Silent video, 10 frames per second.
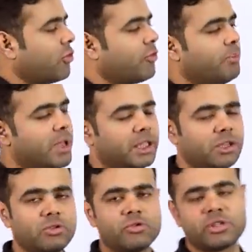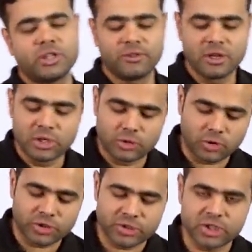of making yourself,
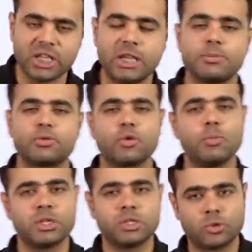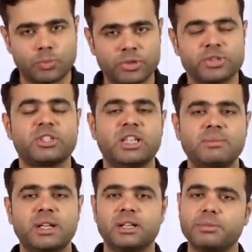your esteem, so much super
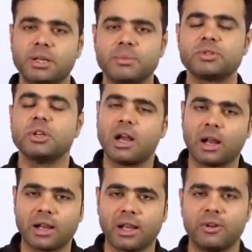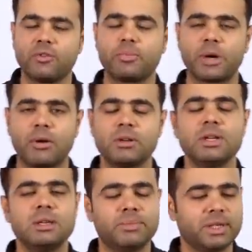esteem that it becomes a kind of proud.
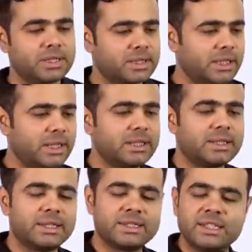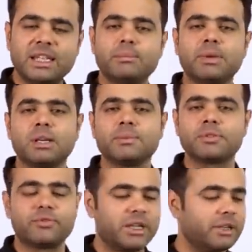Because the esteem
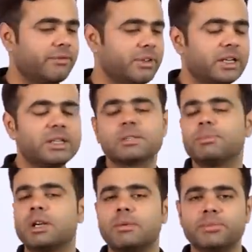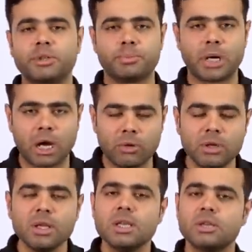becomes, when, when it does become the
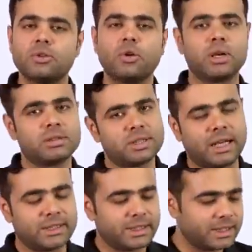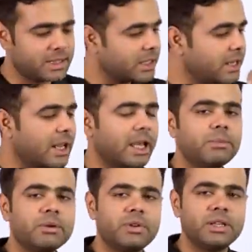proud, you don't understand. There is a thin
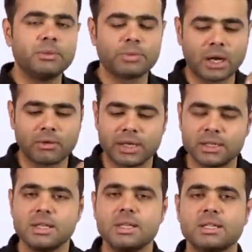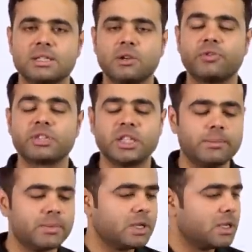line between the proud and
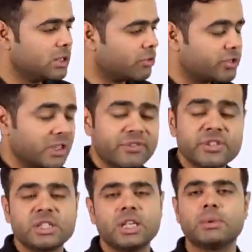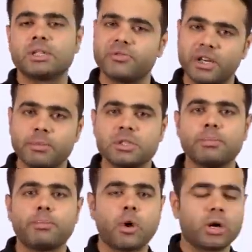self-esteem. Your self-esteem is very much
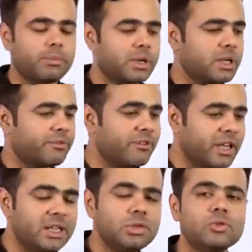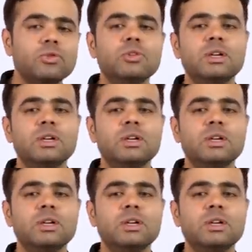important, but when you